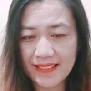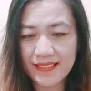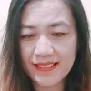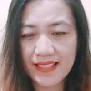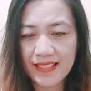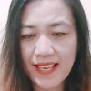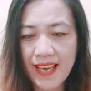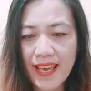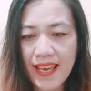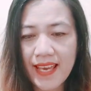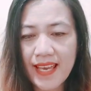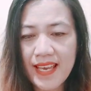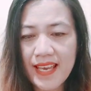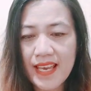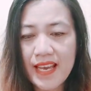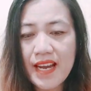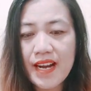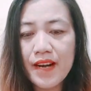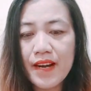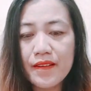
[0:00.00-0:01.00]
Okay,
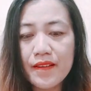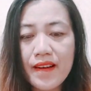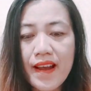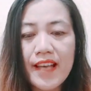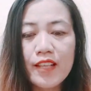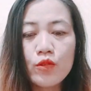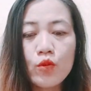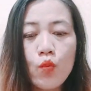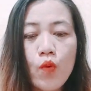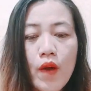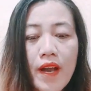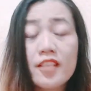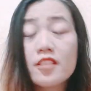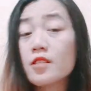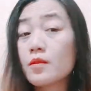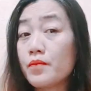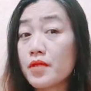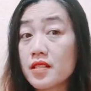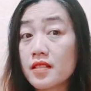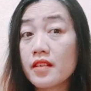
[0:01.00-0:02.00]
red wine
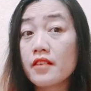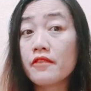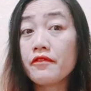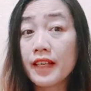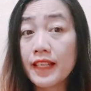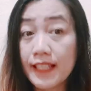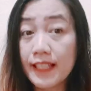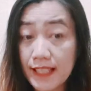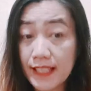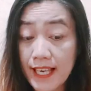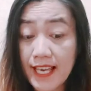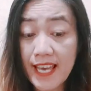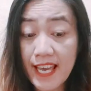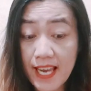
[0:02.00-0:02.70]
specifically